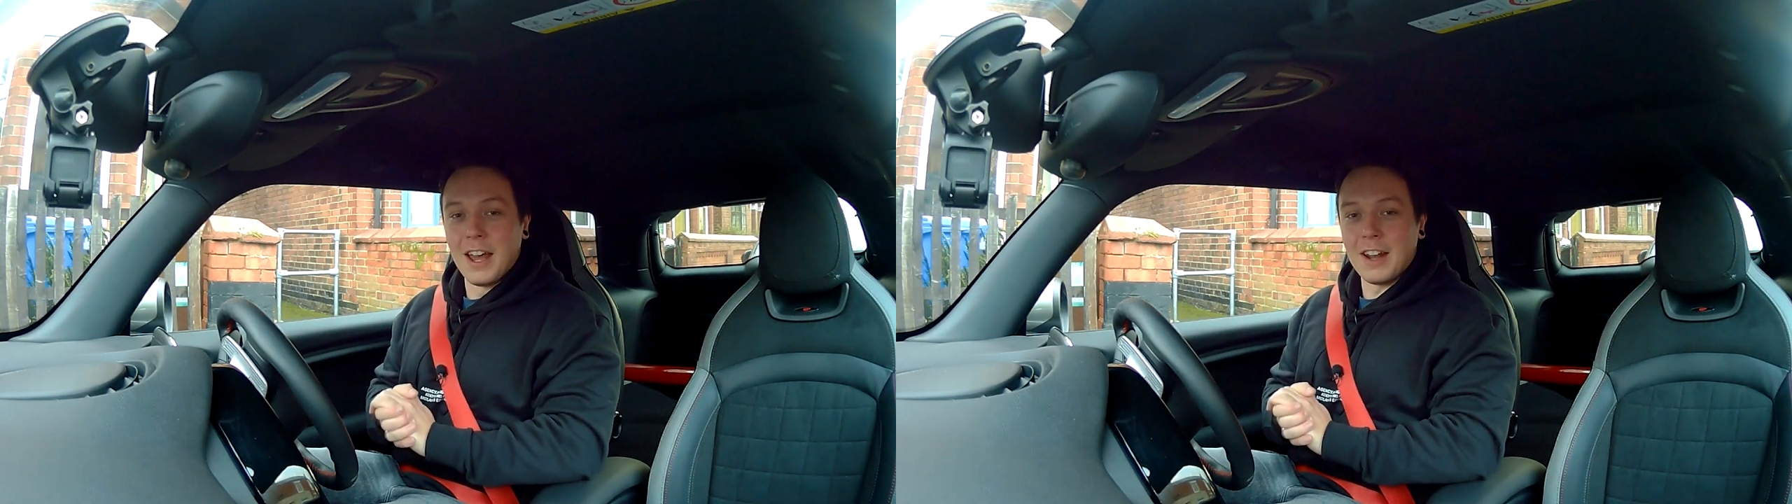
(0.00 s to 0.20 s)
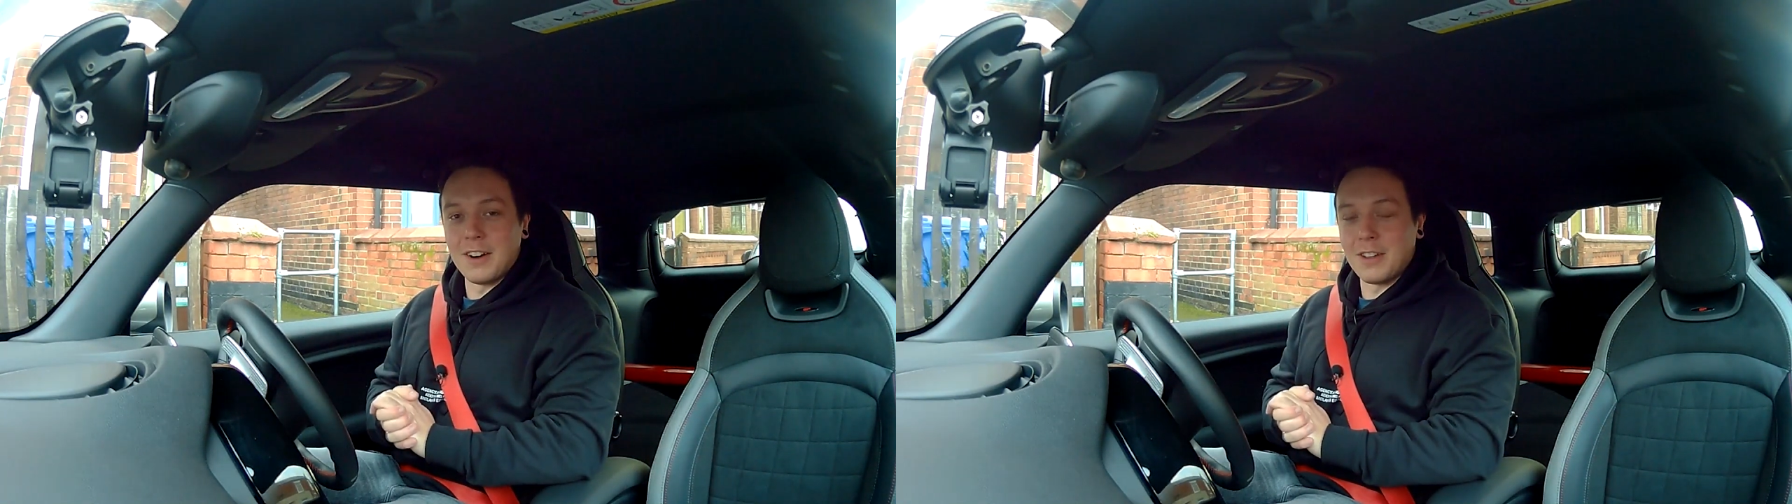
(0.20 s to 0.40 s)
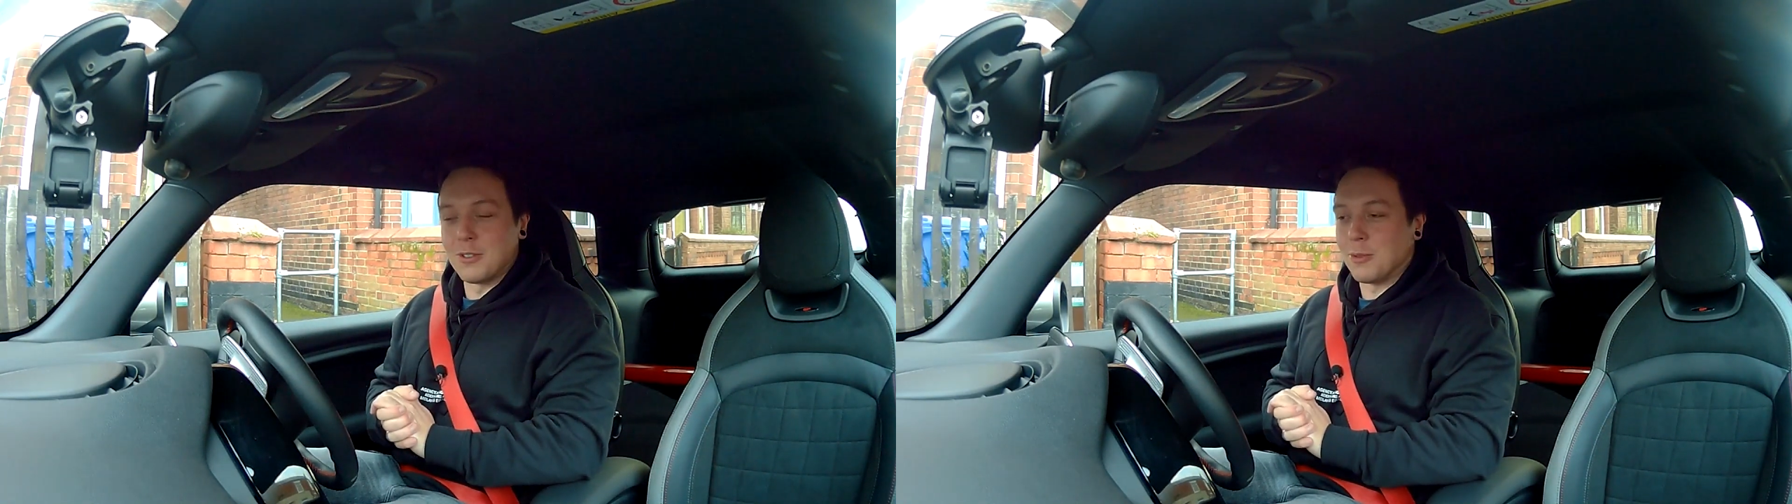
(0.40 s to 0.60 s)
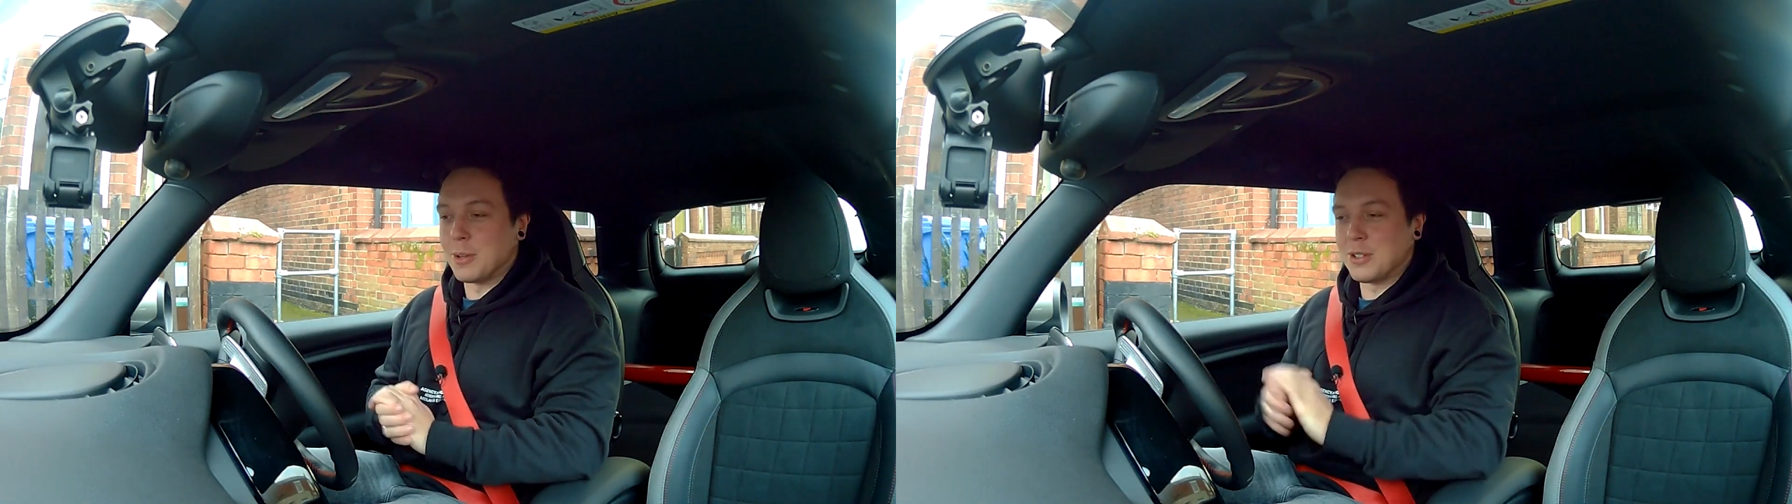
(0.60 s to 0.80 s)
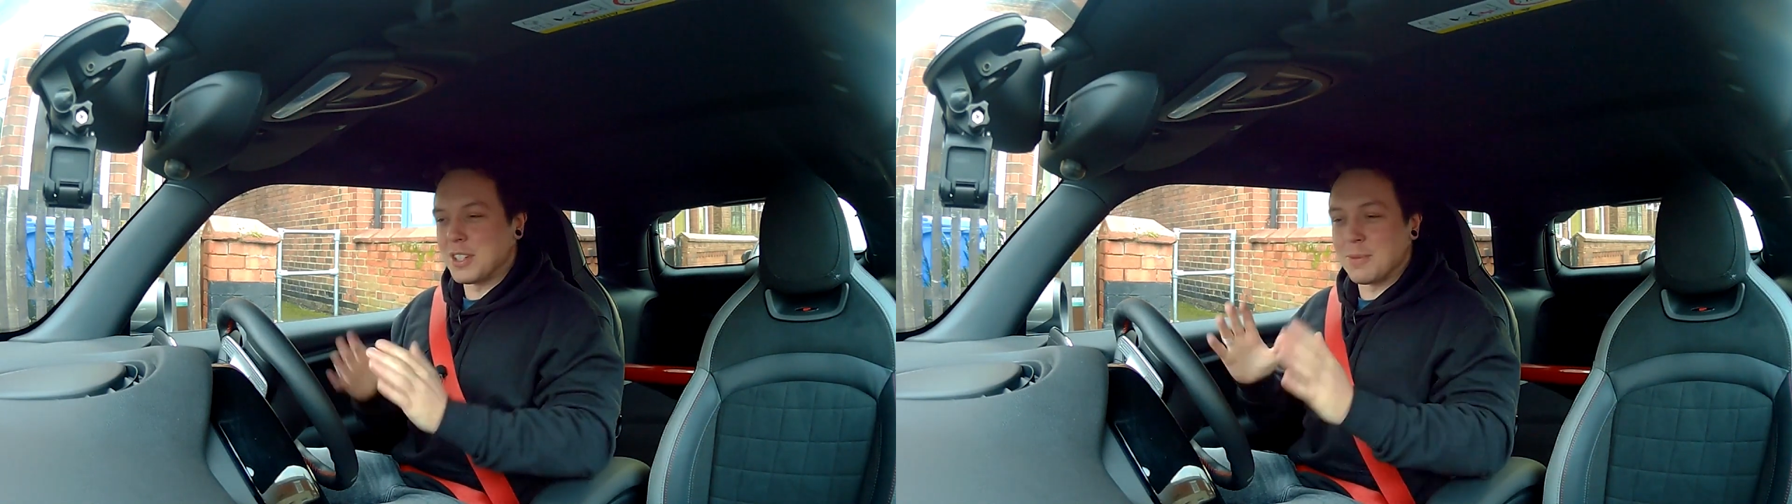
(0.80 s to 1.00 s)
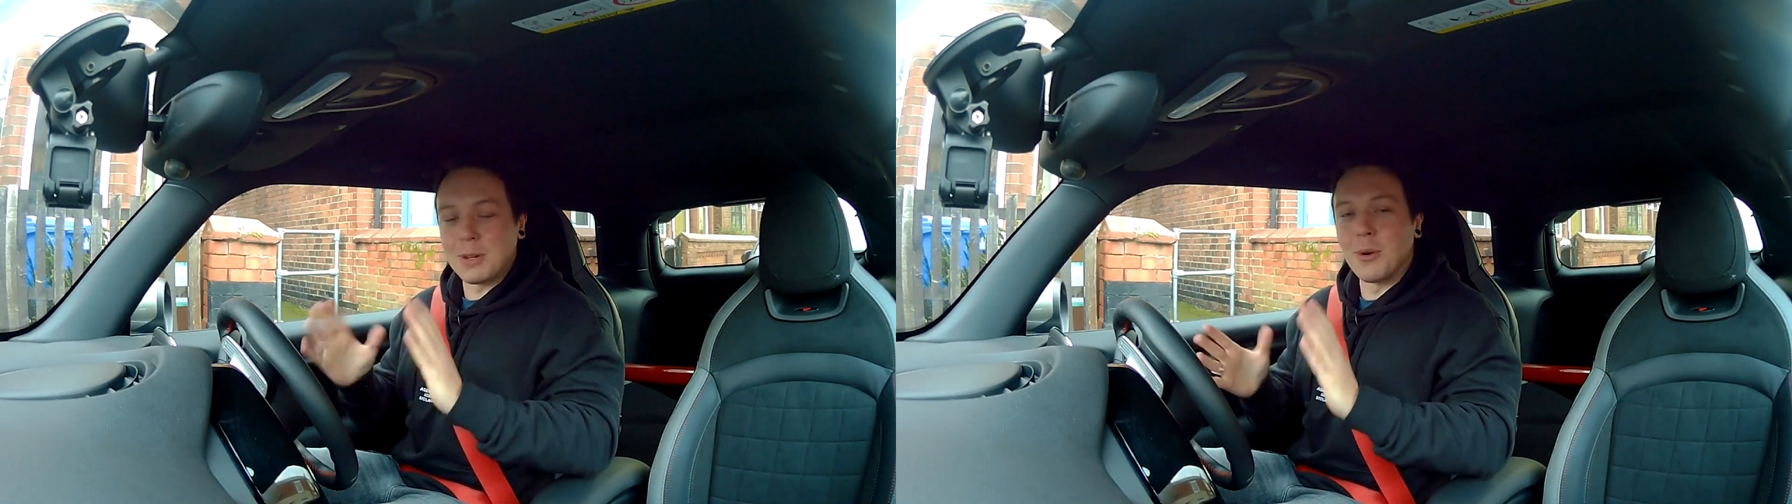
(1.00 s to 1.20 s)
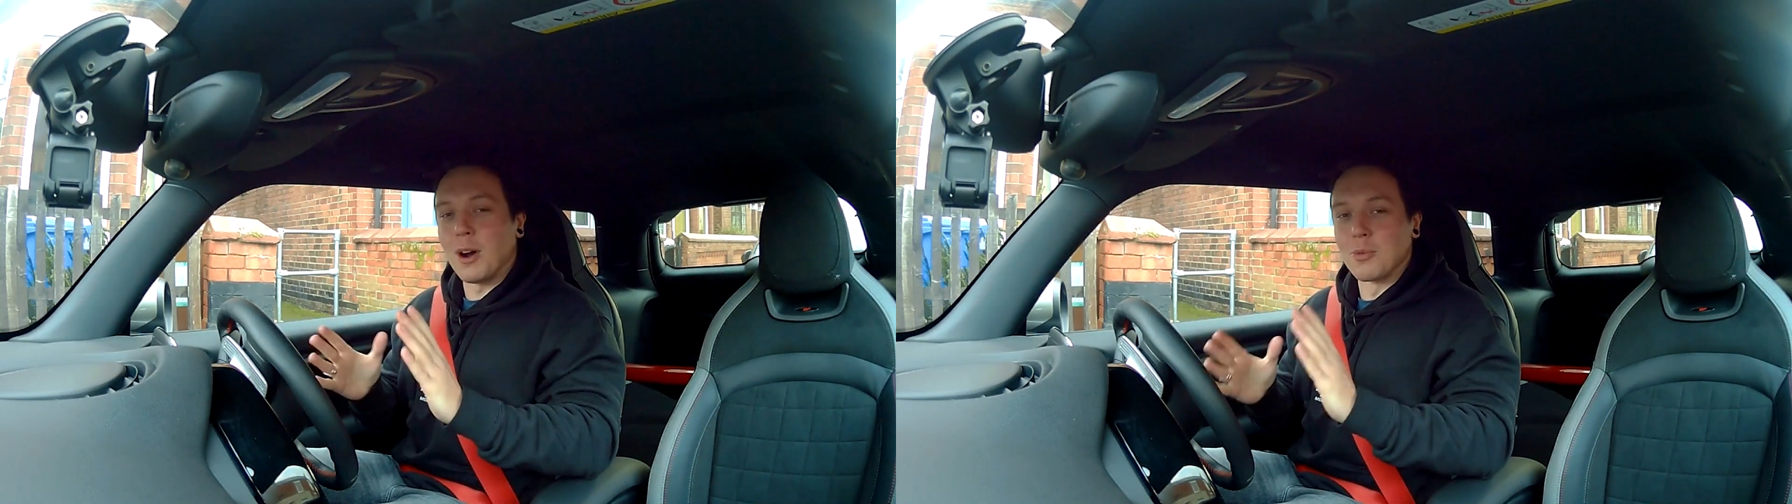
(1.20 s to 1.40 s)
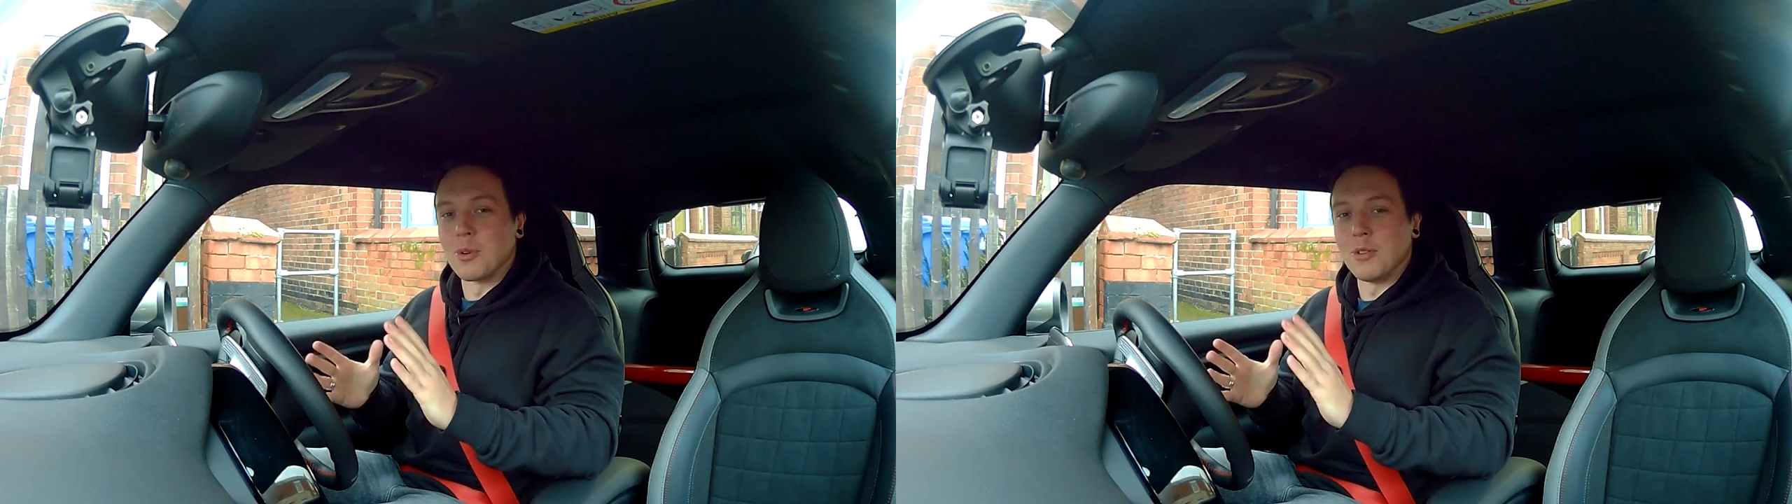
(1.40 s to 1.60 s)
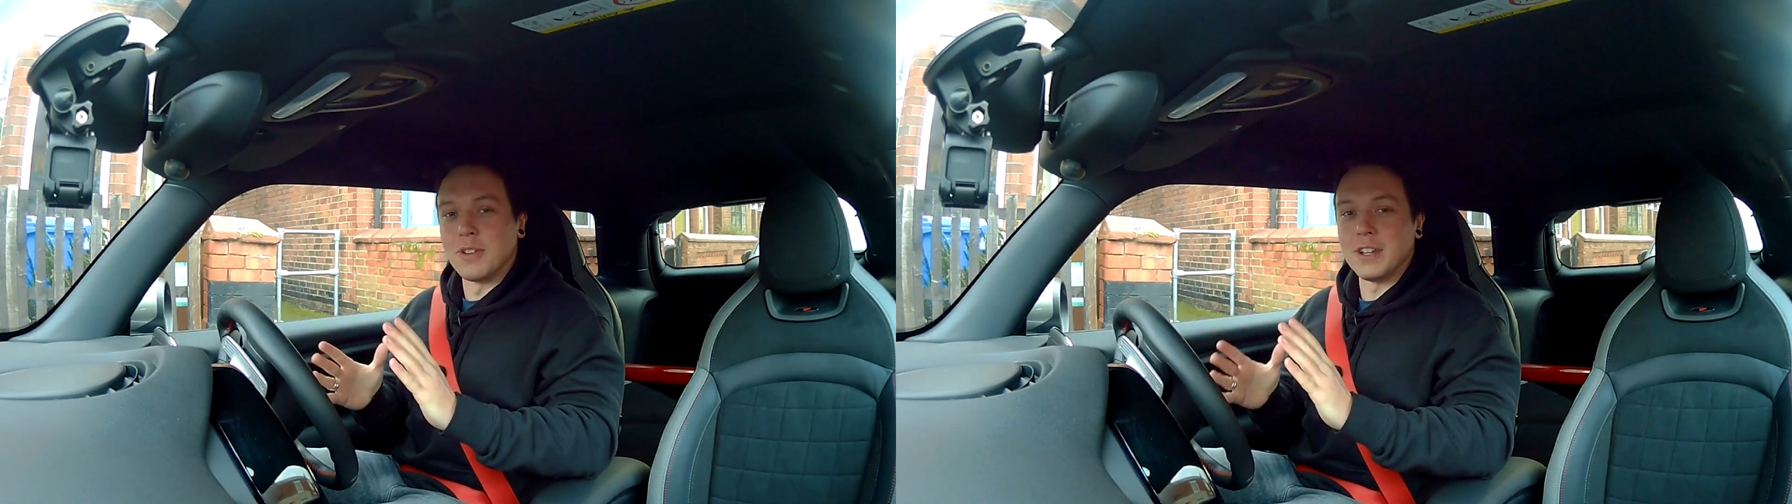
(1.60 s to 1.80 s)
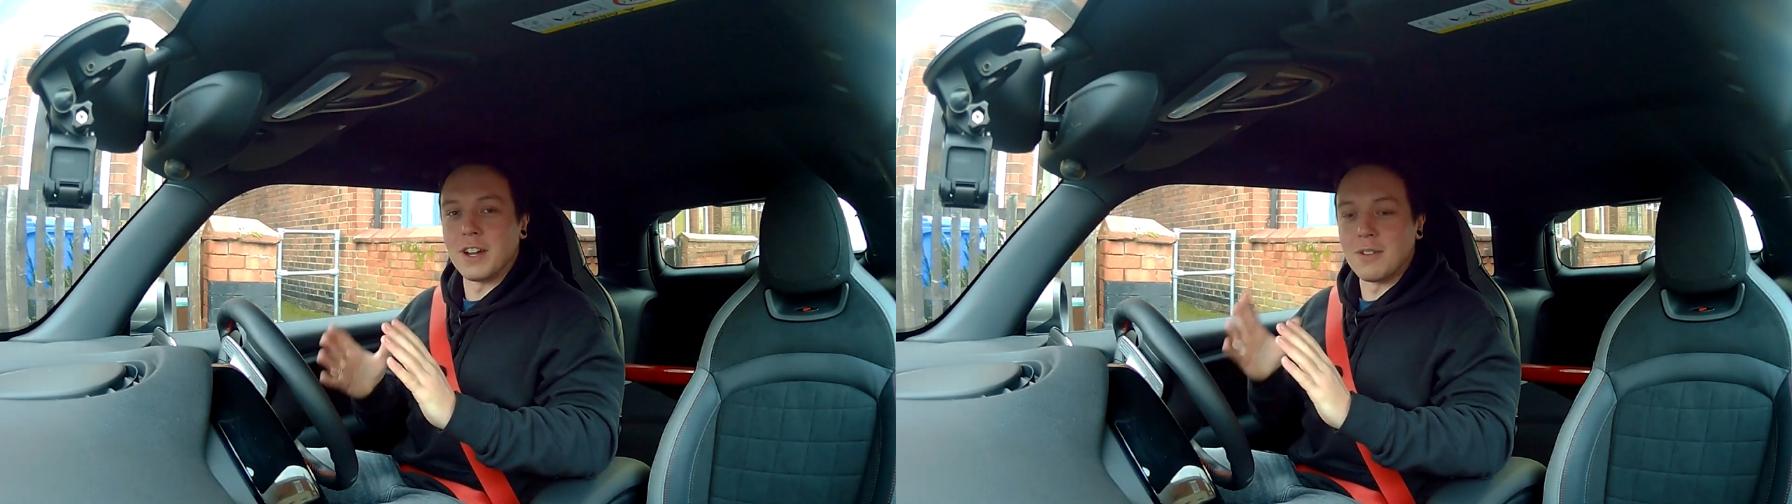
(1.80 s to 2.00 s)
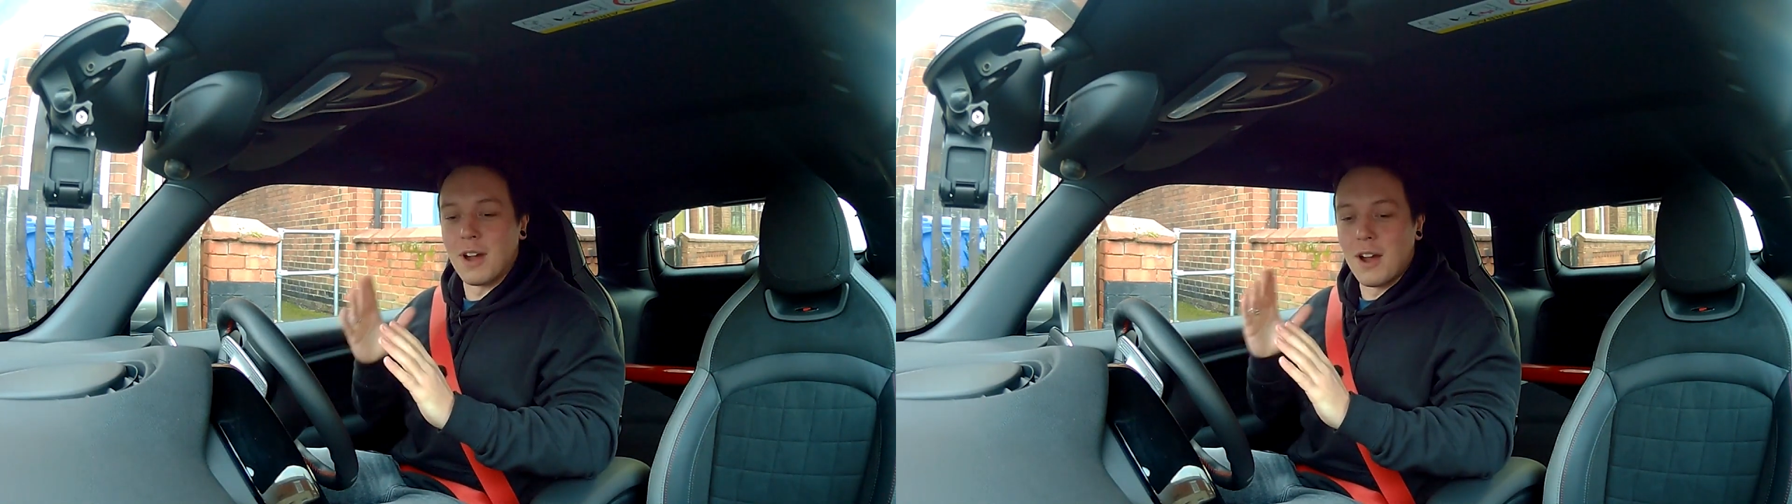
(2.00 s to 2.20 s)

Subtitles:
and I thought because it's going to be quite a raw video,